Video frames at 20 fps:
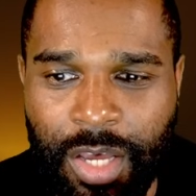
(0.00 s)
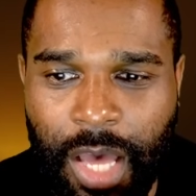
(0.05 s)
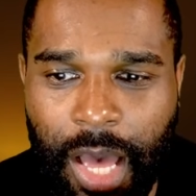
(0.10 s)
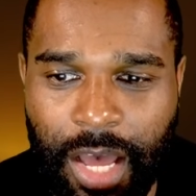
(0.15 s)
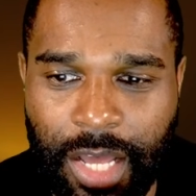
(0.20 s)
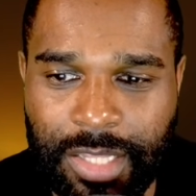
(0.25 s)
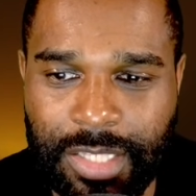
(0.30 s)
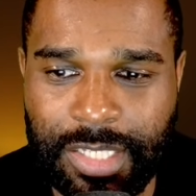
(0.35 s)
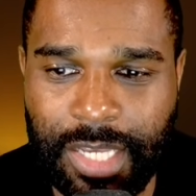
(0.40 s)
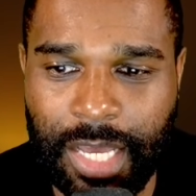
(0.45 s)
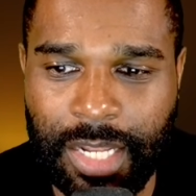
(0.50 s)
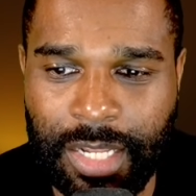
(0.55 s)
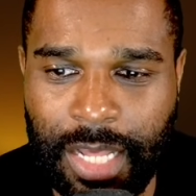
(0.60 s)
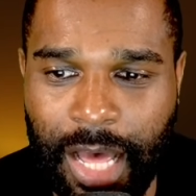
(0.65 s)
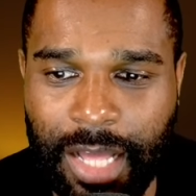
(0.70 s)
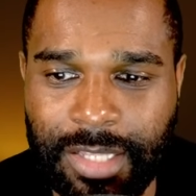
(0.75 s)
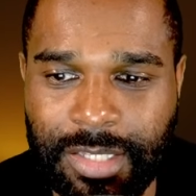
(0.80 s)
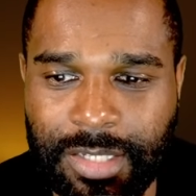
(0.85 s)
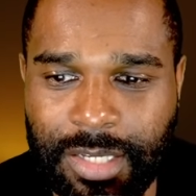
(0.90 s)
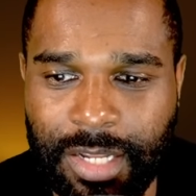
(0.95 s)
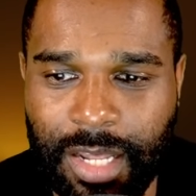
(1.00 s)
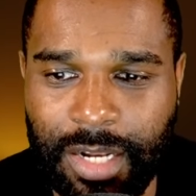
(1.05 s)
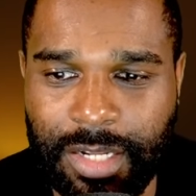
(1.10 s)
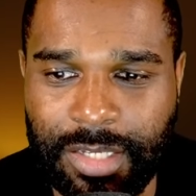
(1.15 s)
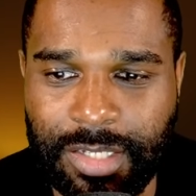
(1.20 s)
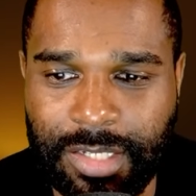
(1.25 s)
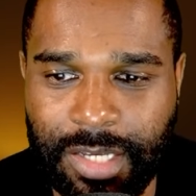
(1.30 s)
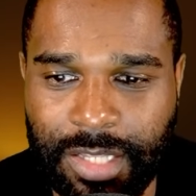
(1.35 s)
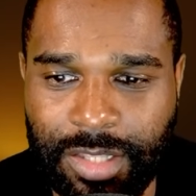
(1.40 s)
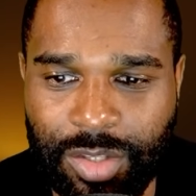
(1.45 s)
Antonelli
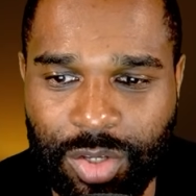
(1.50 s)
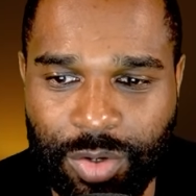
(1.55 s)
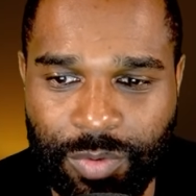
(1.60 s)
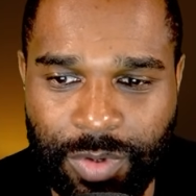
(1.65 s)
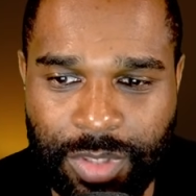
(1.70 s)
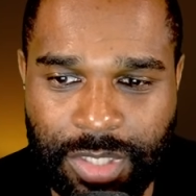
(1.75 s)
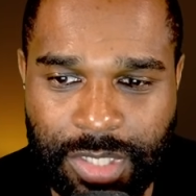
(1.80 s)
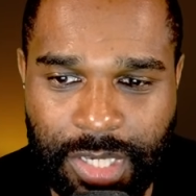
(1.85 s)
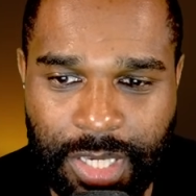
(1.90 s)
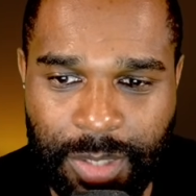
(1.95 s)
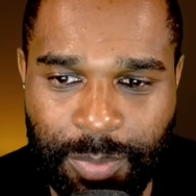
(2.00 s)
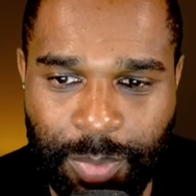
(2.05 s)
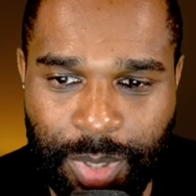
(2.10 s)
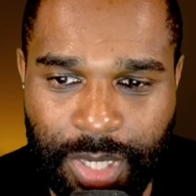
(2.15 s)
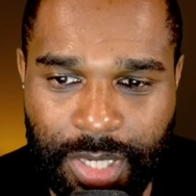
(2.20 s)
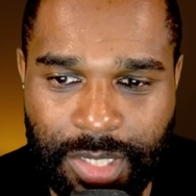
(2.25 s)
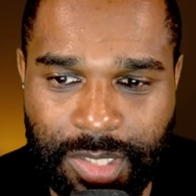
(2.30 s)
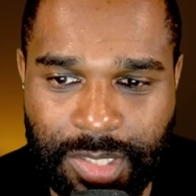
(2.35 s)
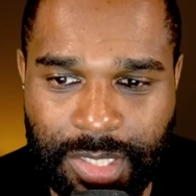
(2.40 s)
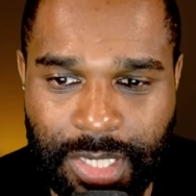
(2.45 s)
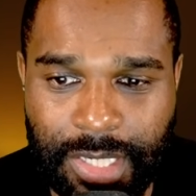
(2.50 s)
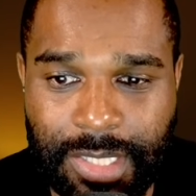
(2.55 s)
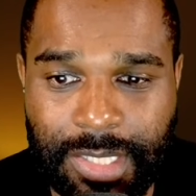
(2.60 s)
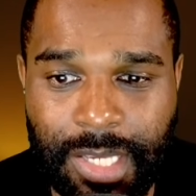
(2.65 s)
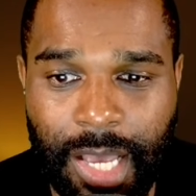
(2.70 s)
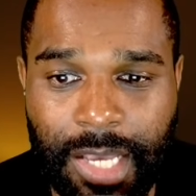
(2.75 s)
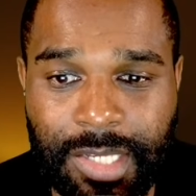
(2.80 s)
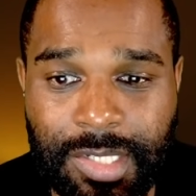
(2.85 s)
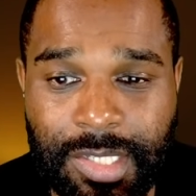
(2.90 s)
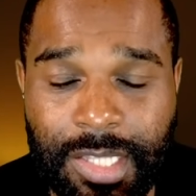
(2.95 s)
said during TPC
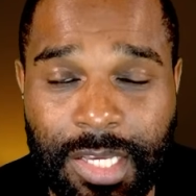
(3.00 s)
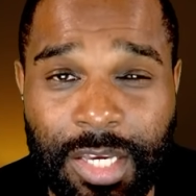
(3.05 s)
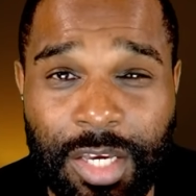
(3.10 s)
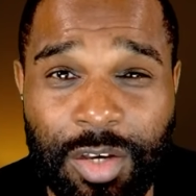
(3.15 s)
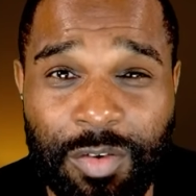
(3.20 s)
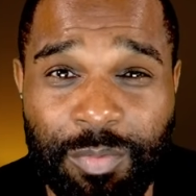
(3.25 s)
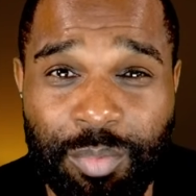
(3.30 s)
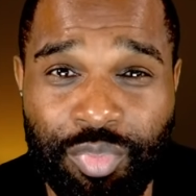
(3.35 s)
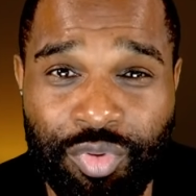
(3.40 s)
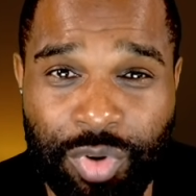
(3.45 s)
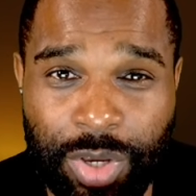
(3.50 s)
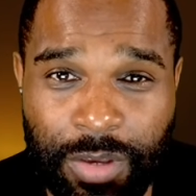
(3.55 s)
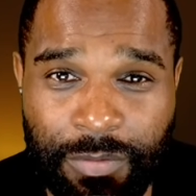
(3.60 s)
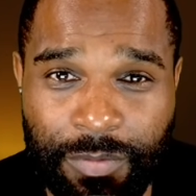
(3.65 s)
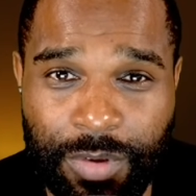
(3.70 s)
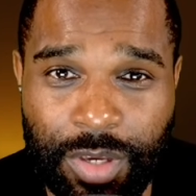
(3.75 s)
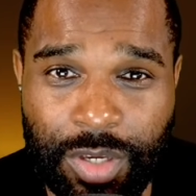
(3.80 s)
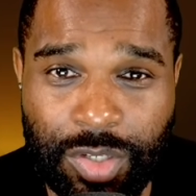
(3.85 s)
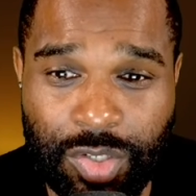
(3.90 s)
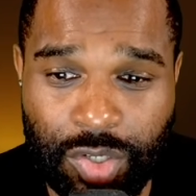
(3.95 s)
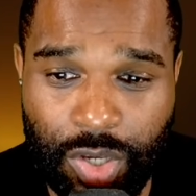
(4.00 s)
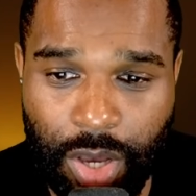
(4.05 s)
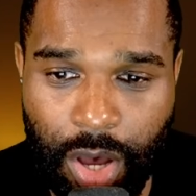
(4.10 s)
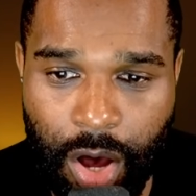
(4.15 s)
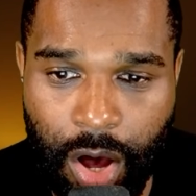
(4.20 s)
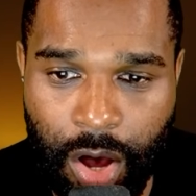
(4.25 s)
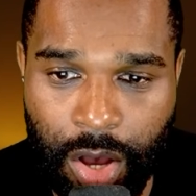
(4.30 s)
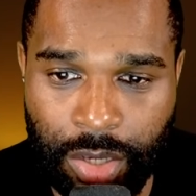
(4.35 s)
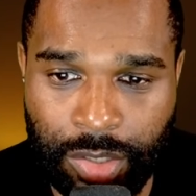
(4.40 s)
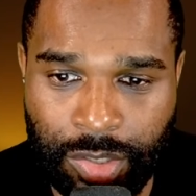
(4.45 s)
testing of previous
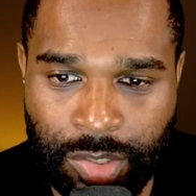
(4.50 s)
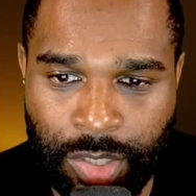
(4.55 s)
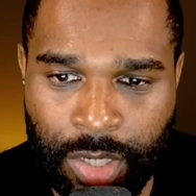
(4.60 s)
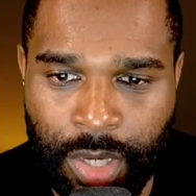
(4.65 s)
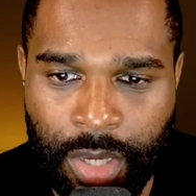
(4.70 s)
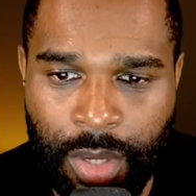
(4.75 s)
cars